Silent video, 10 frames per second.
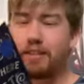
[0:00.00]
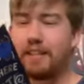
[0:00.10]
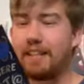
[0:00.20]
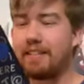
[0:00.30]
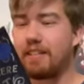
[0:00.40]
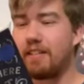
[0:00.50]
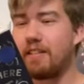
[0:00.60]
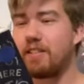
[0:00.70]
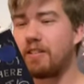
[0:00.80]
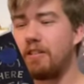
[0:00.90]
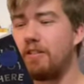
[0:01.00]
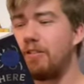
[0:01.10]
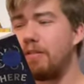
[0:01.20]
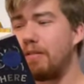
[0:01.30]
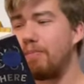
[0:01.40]
please and it's
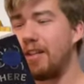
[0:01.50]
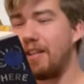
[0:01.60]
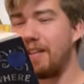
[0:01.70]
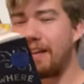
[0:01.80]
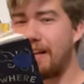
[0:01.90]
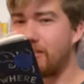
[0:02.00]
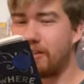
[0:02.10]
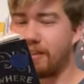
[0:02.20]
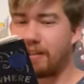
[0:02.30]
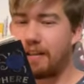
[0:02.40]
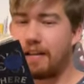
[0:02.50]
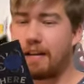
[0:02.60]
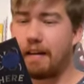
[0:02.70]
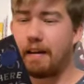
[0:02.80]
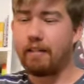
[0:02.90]
so big and chunky
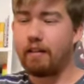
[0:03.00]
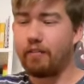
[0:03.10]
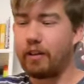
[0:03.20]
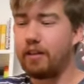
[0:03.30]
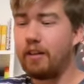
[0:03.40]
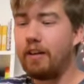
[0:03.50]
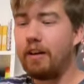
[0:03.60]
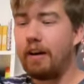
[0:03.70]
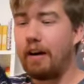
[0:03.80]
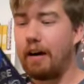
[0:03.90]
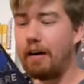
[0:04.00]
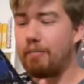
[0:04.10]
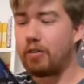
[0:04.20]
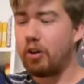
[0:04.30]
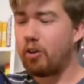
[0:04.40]
and i love it um
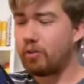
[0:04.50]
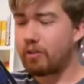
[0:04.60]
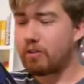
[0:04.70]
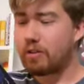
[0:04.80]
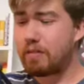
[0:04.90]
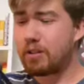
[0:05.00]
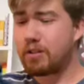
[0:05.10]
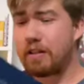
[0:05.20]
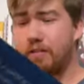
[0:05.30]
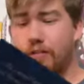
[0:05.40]
oh there's some stuff